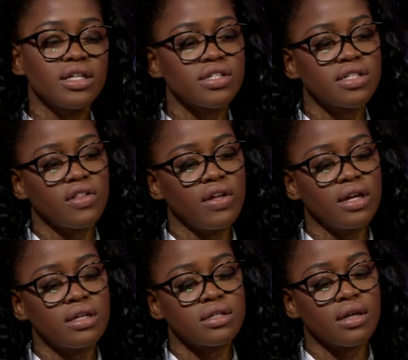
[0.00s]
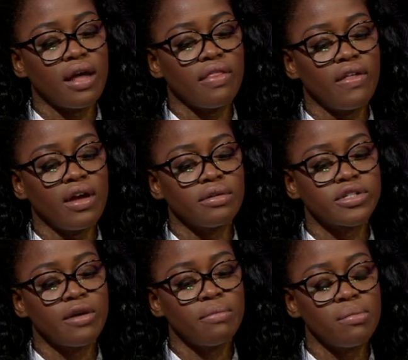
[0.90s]
just the thing is, I think
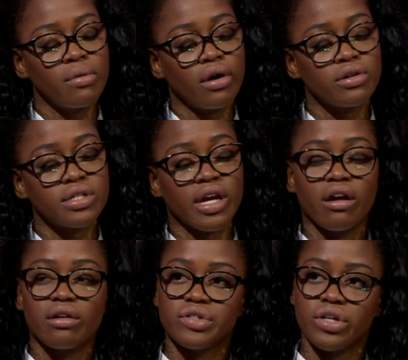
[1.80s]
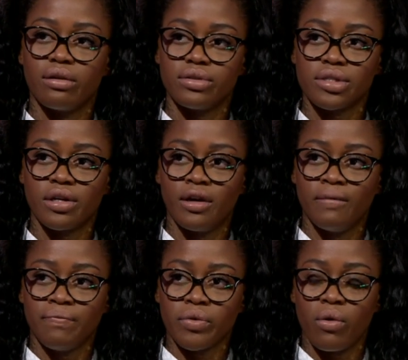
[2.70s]
some people are scared of change,
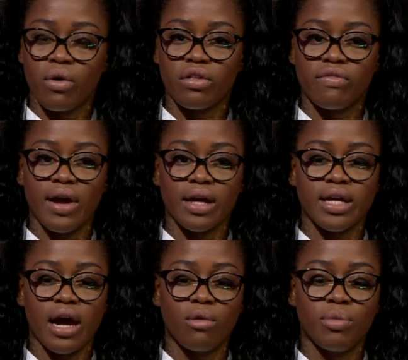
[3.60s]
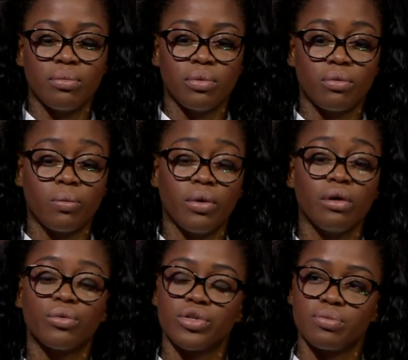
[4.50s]
or the fact how people
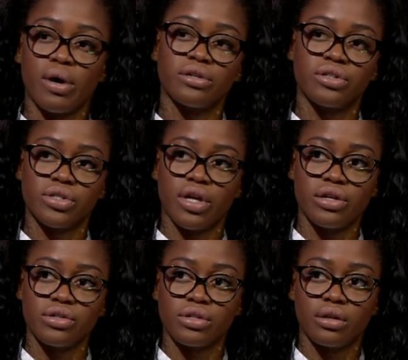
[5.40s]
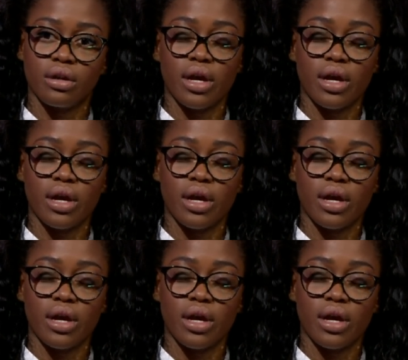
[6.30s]
will respond to change.